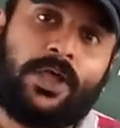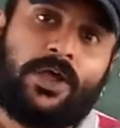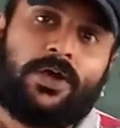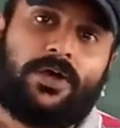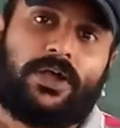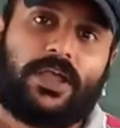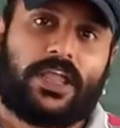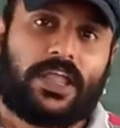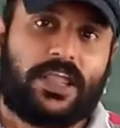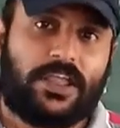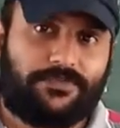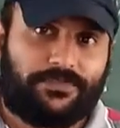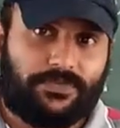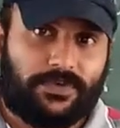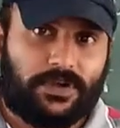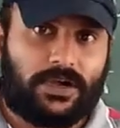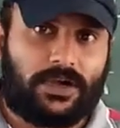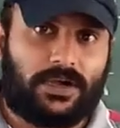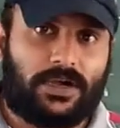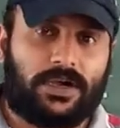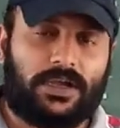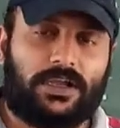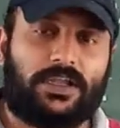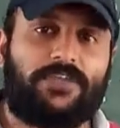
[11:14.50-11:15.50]
if you
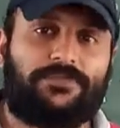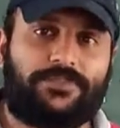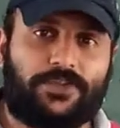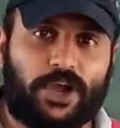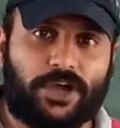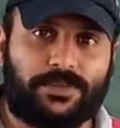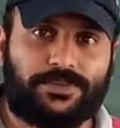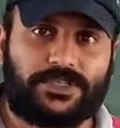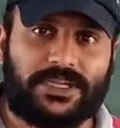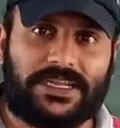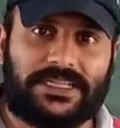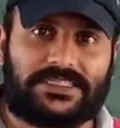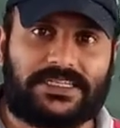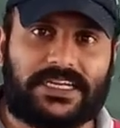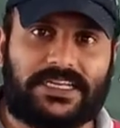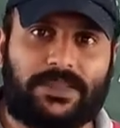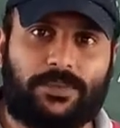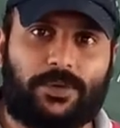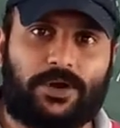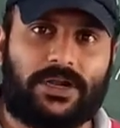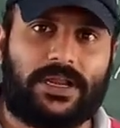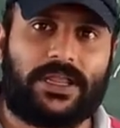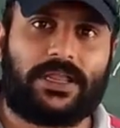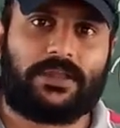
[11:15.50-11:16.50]
observe inside the
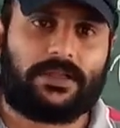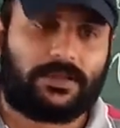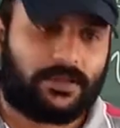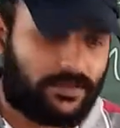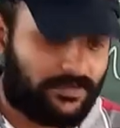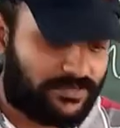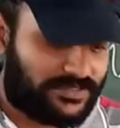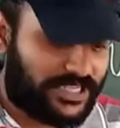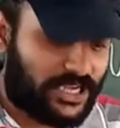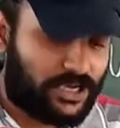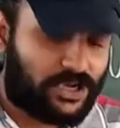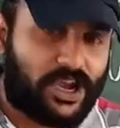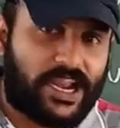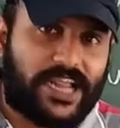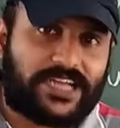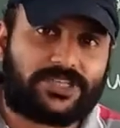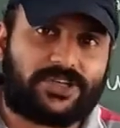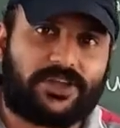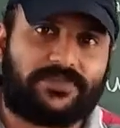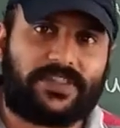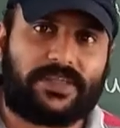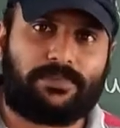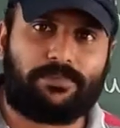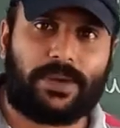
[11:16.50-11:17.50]
body, circulation
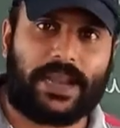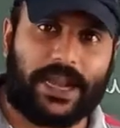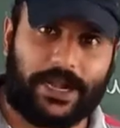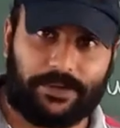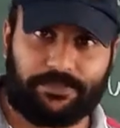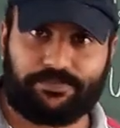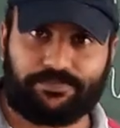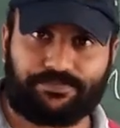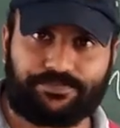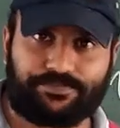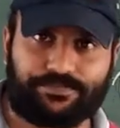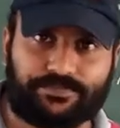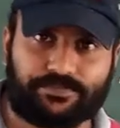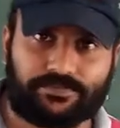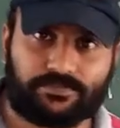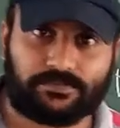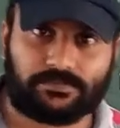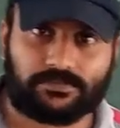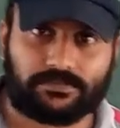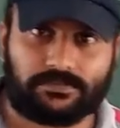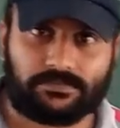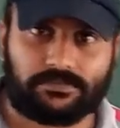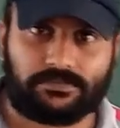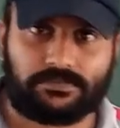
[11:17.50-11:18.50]
of the blood,
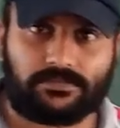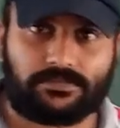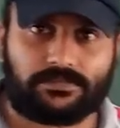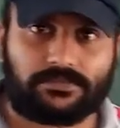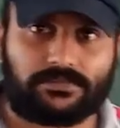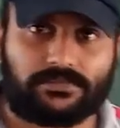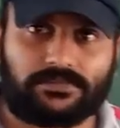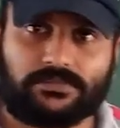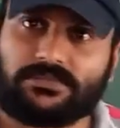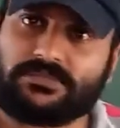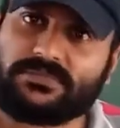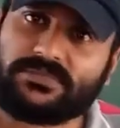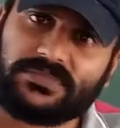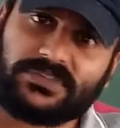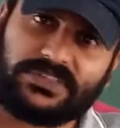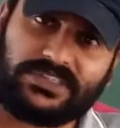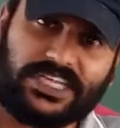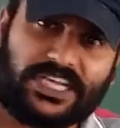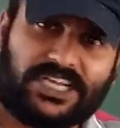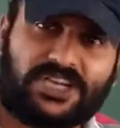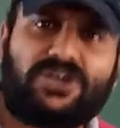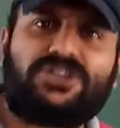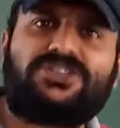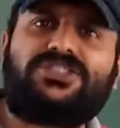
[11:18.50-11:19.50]

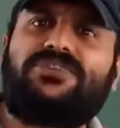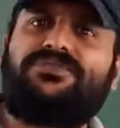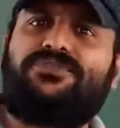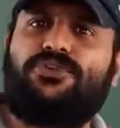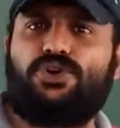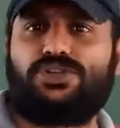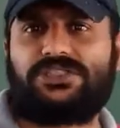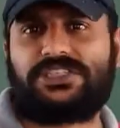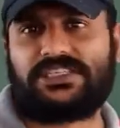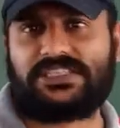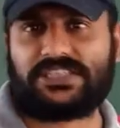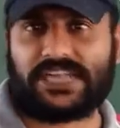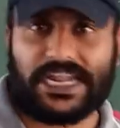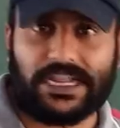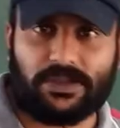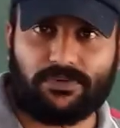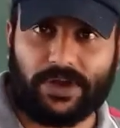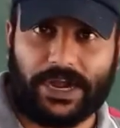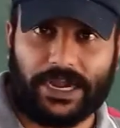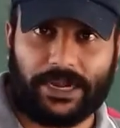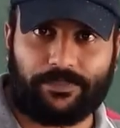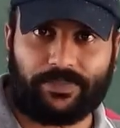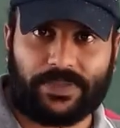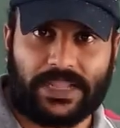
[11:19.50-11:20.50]
there also force is
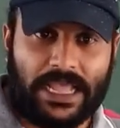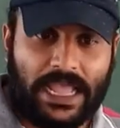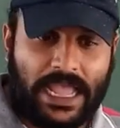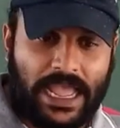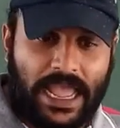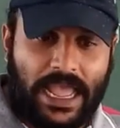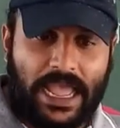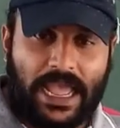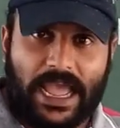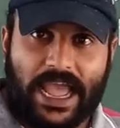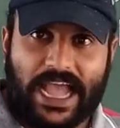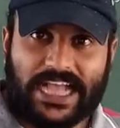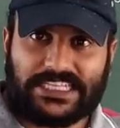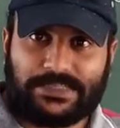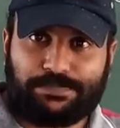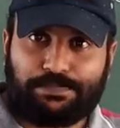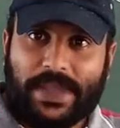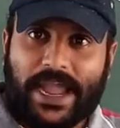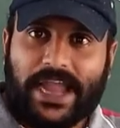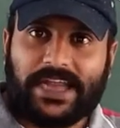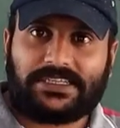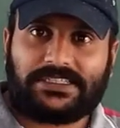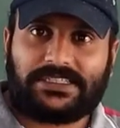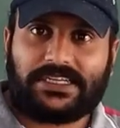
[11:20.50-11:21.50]
required.
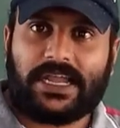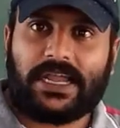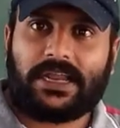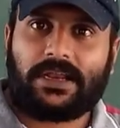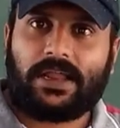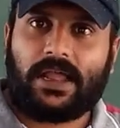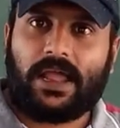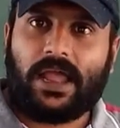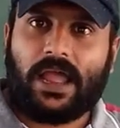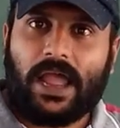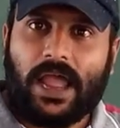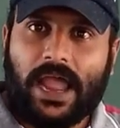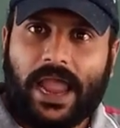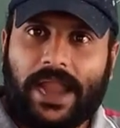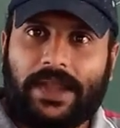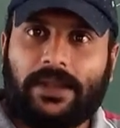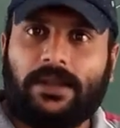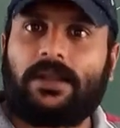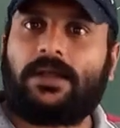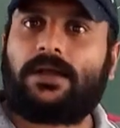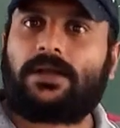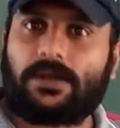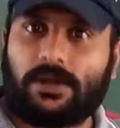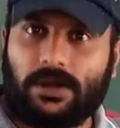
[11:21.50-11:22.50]
Expansion
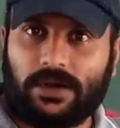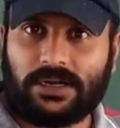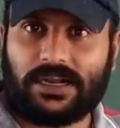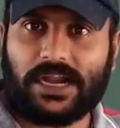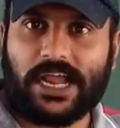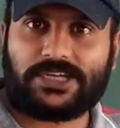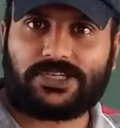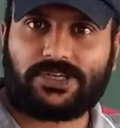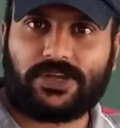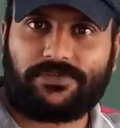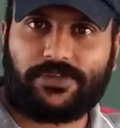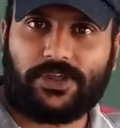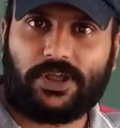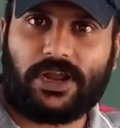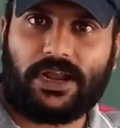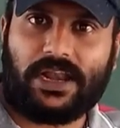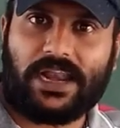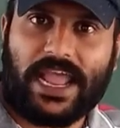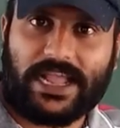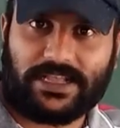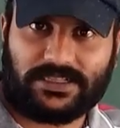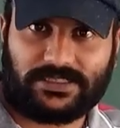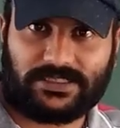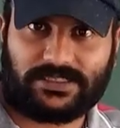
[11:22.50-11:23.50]
and contraction of your
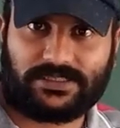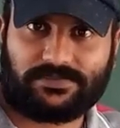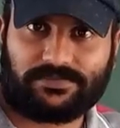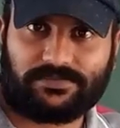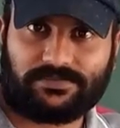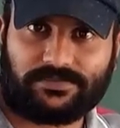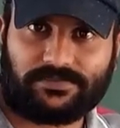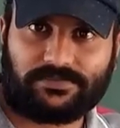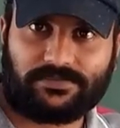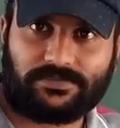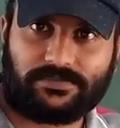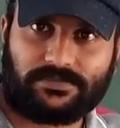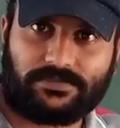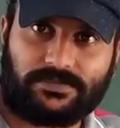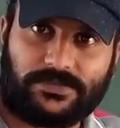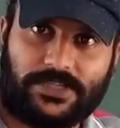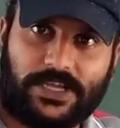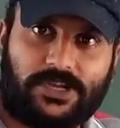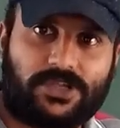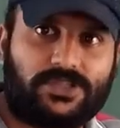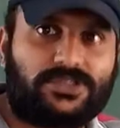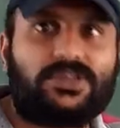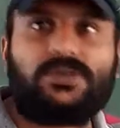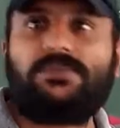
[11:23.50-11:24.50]
lungs,
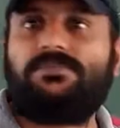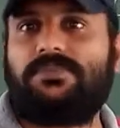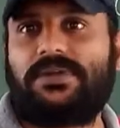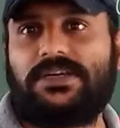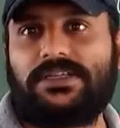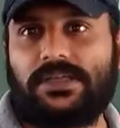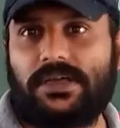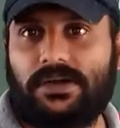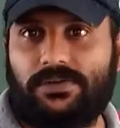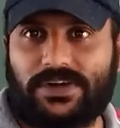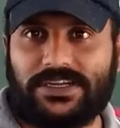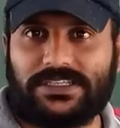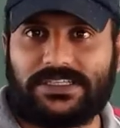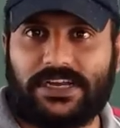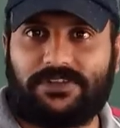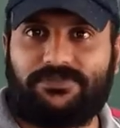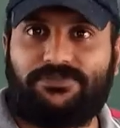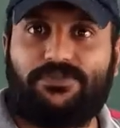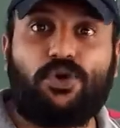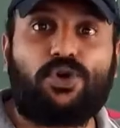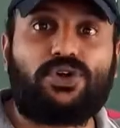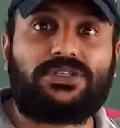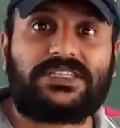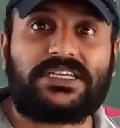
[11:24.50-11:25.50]
there also
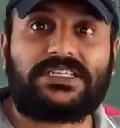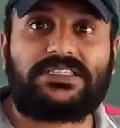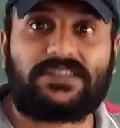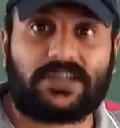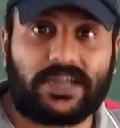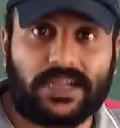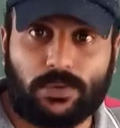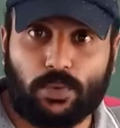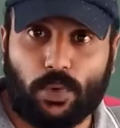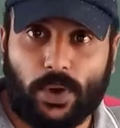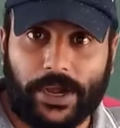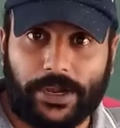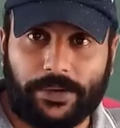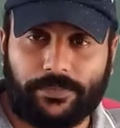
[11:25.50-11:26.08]
force is required.